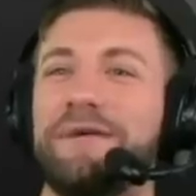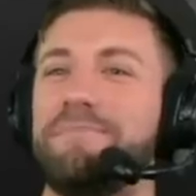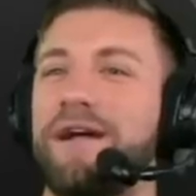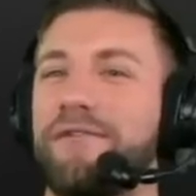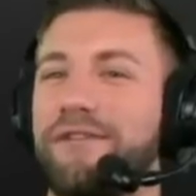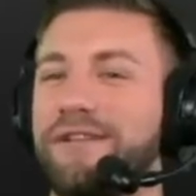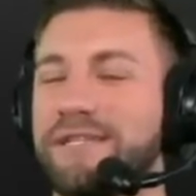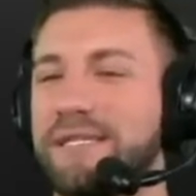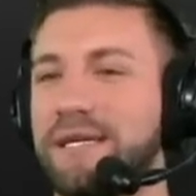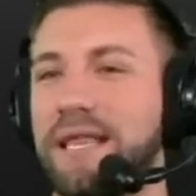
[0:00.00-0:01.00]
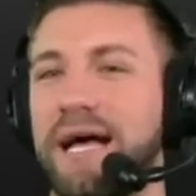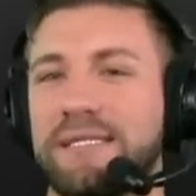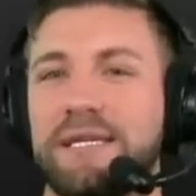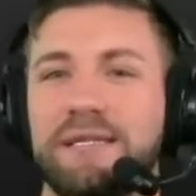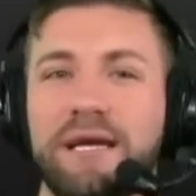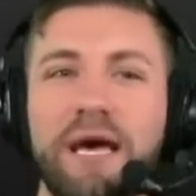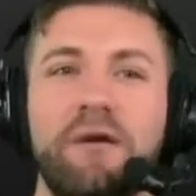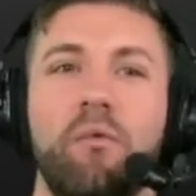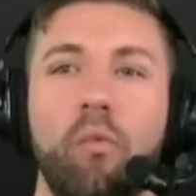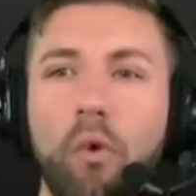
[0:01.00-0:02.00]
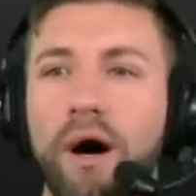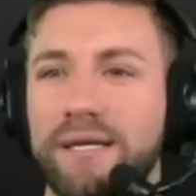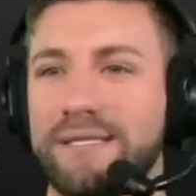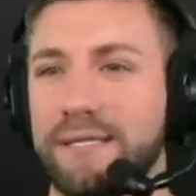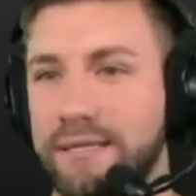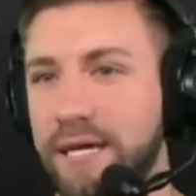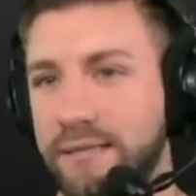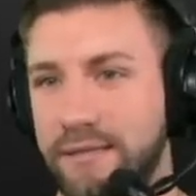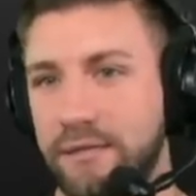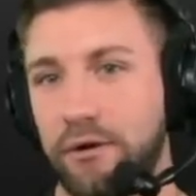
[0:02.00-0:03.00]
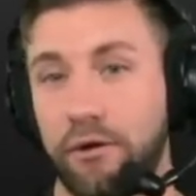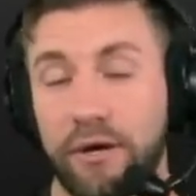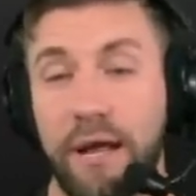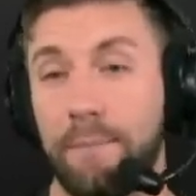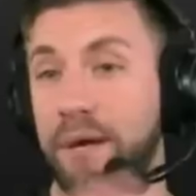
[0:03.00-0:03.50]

better than Ya-Sin last season? Again, what statistics are you looking at?